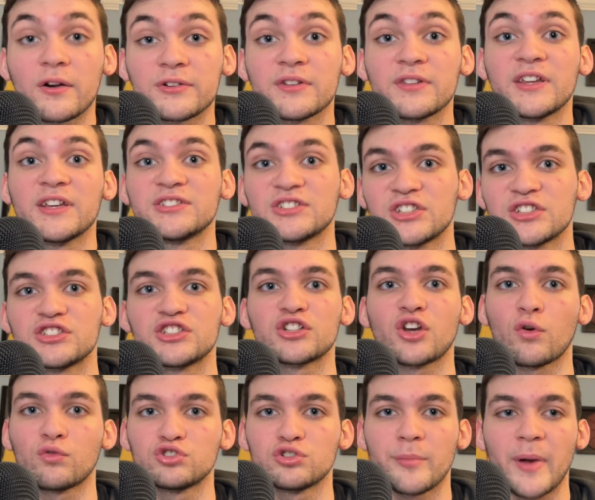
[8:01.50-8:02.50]
to the assistant
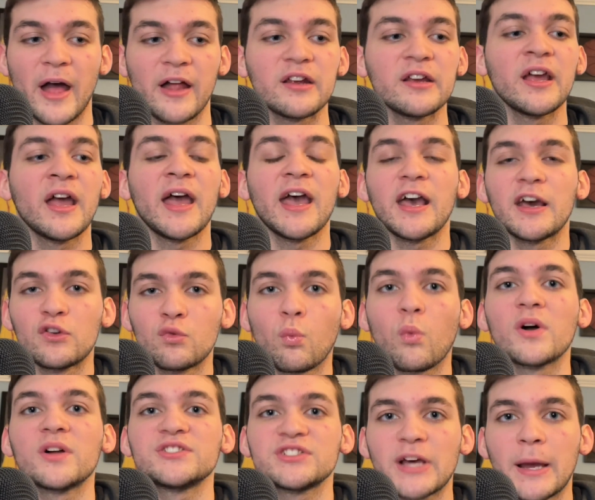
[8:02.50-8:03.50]
coach about it and
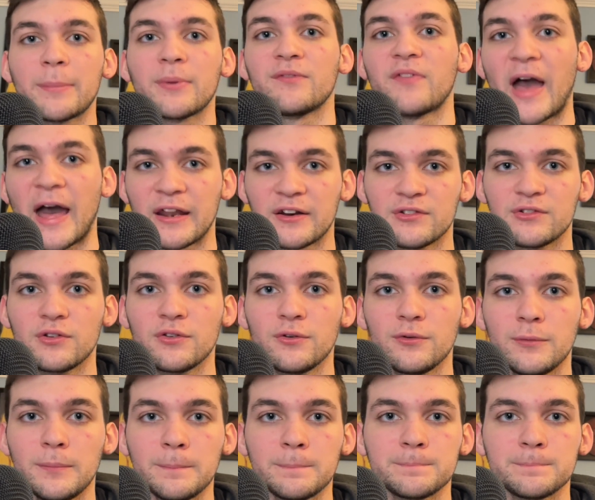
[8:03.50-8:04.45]
what type of attitude.